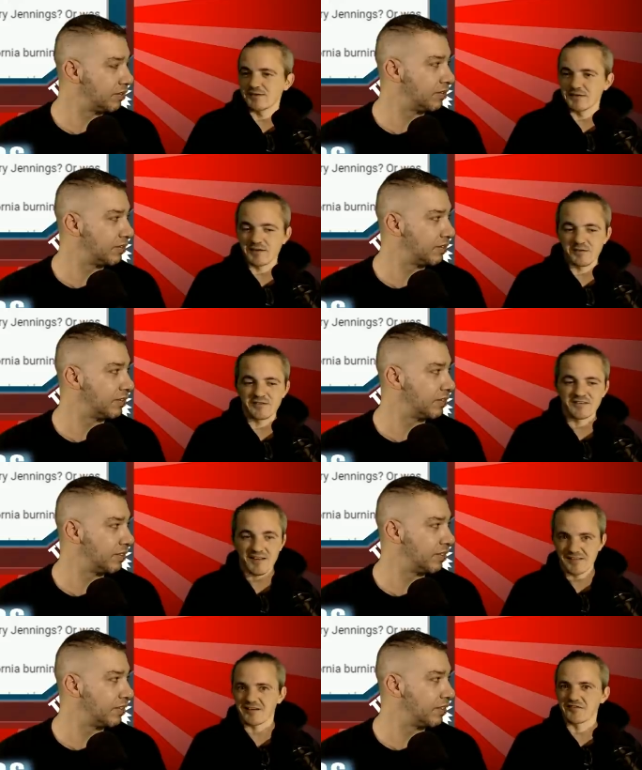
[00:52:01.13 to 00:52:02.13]
Speaker 1: and I was like,
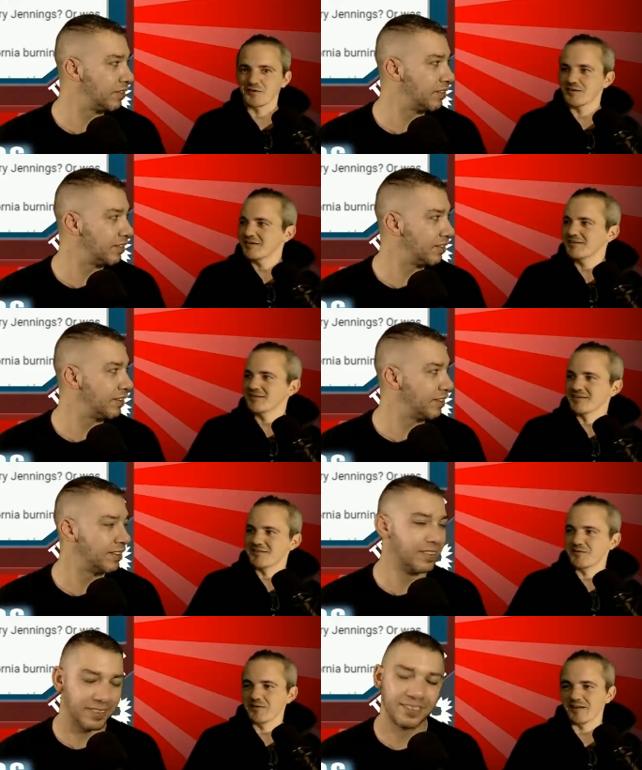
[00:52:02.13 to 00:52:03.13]
"That's actually a great idea. Let's
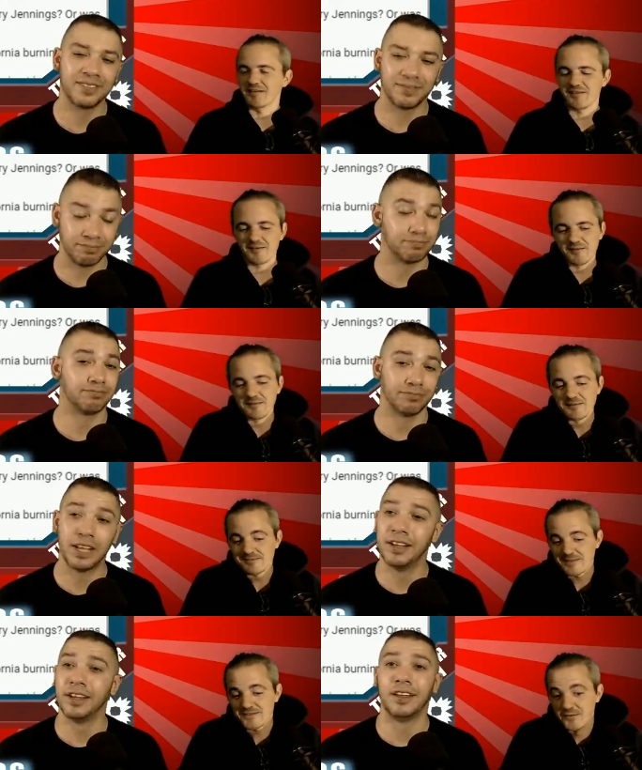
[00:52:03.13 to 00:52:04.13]
do that." So
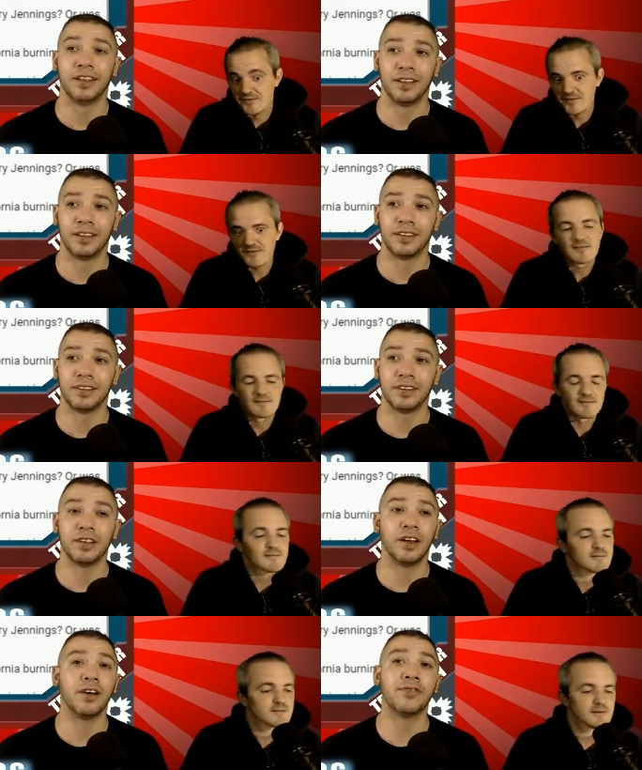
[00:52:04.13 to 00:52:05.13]
I still did it. You
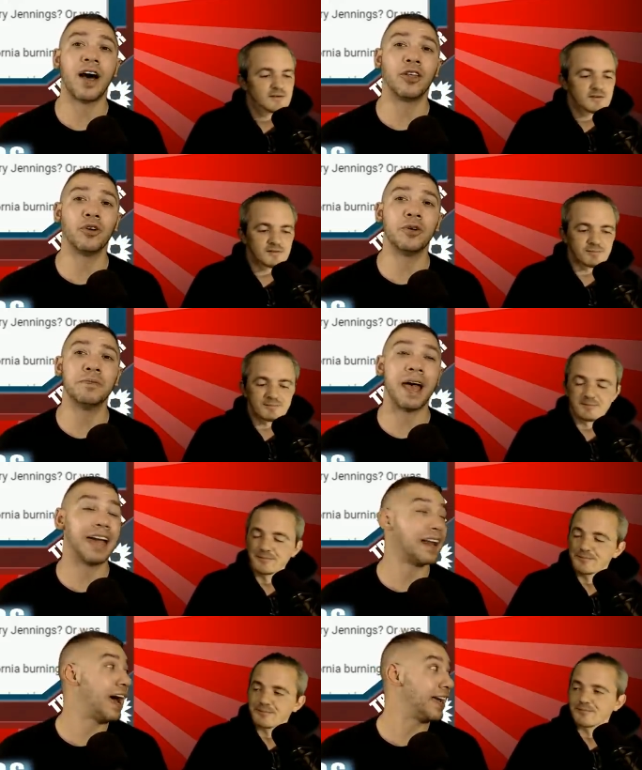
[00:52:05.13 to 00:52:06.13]
know.
Speaker 2: Follow him
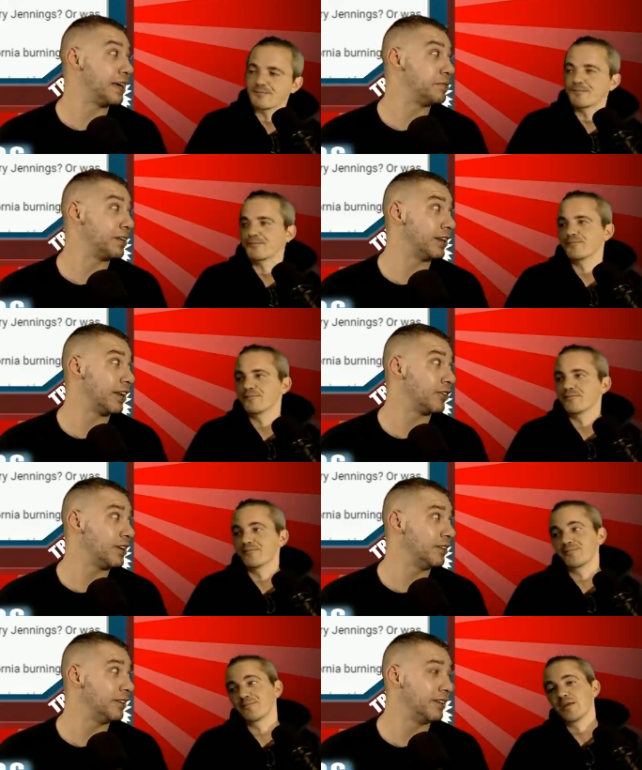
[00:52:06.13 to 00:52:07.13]
at I am Dylan Avery.
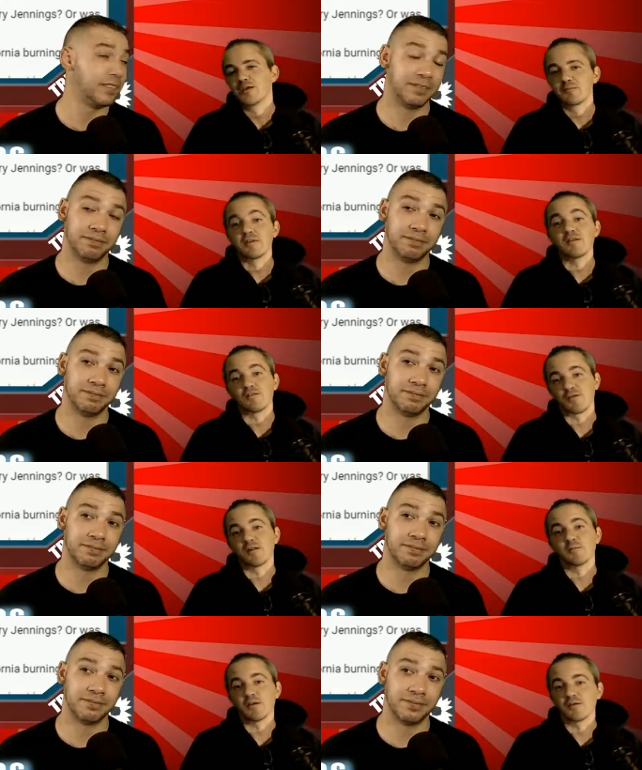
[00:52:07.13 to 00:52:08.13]
Speaker 1: Please follow
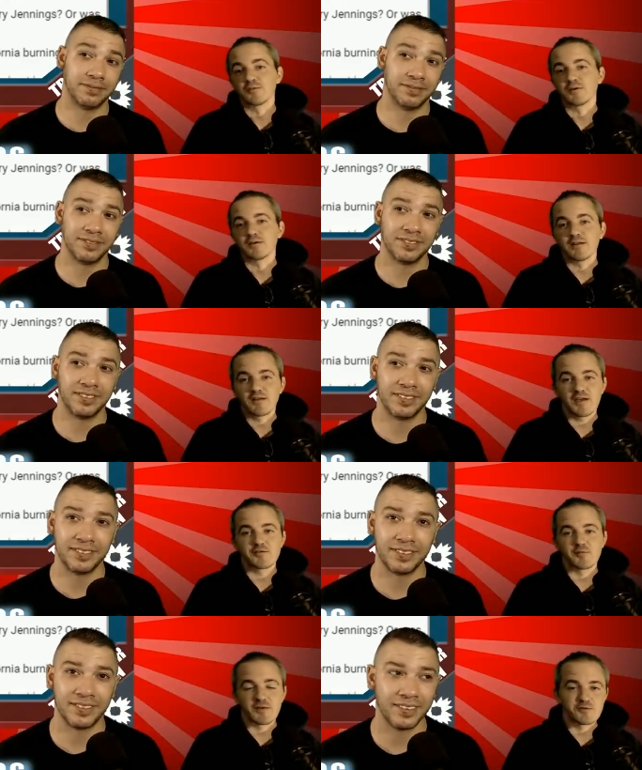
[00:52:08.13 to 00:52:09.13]
me on Twitter. Engage
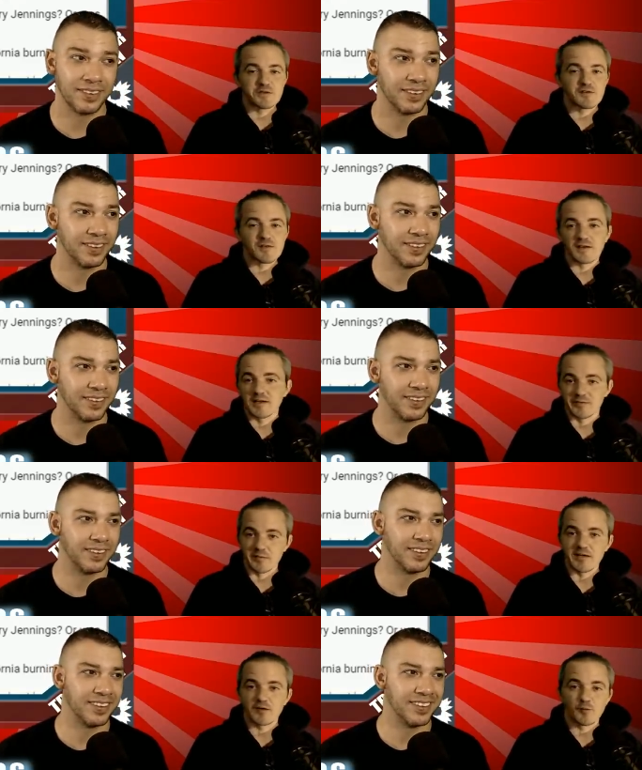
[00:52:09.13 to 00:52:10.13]
with my tweets that I never
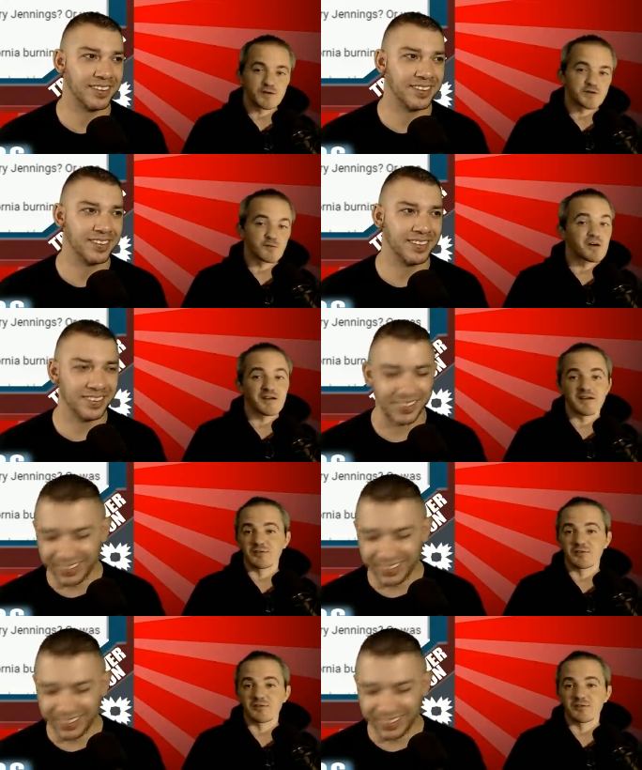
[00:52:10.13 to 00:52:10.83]
make, which is why I never